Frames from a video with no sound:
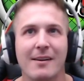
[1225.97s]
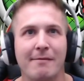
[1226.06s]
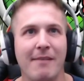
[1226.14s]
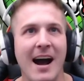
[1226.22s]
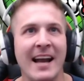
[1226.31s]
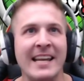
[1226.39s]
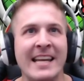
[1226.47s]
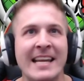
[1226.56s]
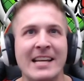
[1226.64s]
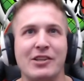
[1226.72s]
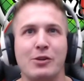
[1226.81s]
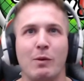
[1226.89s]

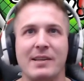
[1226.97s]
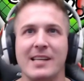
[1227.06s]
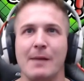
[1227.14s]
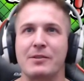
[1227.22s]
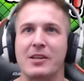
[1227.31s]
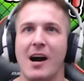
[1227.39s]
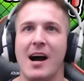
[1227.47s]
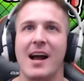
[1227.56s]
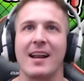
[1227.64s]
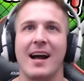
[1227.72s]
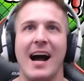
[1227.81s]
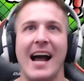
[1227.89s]
Vanish, what's up,
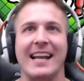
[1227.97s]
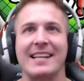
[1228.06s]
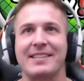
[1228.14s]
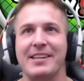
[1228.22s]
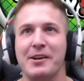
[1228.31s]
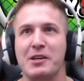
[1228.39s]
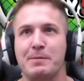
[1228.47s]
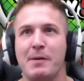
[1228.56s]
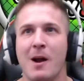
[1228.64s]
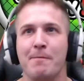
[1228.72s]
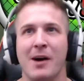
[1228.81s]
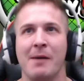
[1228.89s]
Scott? I can see your
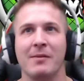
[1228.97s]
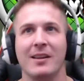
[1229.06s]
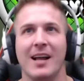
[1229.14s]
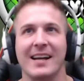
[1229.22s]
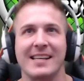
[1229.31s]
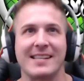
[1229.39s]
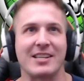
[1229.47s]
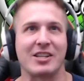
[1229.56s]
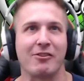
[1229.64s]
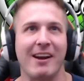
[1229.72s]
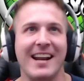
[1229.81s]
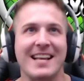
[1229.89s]
spirit bomb luck is as
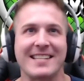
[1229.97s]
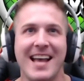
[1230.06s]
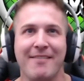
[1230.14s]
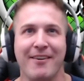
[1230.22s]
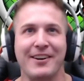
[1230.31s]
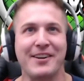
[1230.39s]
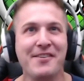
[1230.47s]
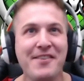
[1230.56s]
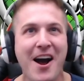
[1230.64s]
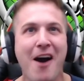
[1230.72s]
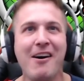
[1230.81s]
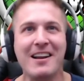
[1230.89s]
great as ever. You
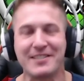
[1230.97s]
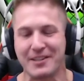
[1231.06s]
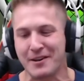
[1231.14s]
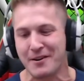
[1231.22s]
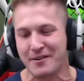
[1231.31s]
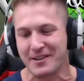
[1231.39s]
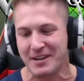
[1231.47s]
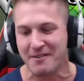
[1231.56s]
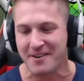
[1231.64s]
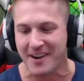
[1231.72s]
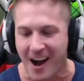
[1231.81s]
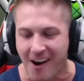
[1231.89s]
know it, dude. You
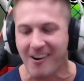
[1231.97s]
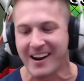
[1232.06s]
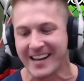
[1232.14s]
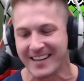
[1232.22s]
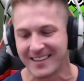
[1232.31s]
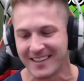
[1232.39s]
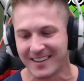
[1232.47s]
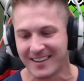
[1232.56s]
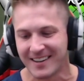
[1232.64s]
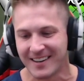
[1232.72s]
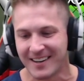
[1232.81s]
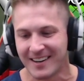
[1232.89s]
know it.
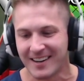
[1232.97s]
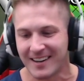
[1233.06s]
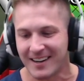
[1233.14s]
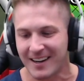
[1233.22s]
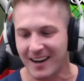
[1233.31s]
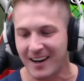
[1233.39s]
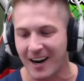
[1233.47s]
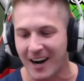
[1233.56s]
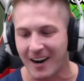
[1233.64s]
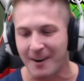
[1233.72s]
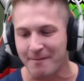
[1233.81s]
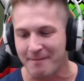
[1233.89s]

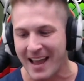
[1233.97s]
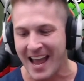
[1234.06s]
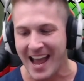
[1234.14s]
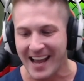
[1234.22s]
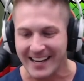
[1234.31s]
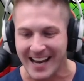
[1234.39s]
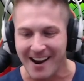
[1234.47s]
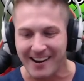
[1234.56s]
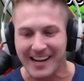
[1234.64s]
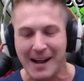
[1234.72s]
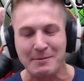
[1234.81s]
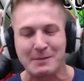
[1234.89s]
Oh, man. Here
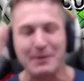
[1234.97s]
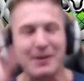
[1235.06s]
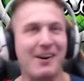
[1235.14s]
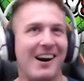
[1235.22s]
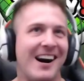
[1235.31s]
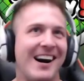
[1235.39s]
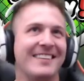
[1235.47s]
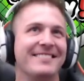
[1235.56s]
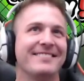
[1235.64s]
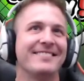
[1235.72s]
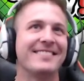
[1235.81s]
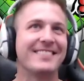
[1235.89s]
comes Buhan!
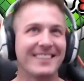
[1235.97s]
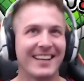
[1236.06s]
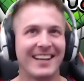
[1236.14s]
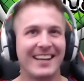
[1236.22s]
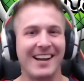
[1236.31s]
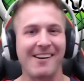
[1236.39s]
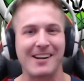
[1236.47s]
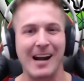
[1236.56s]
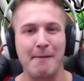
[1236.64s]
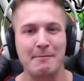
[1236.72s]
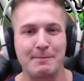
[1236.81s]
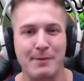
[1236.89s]
Here
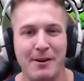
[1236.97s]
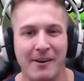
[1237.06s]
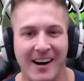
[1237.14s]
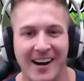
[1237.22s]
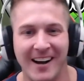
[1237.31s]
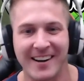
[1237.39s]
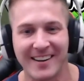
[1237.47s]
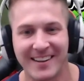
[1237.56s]
comes Buhan!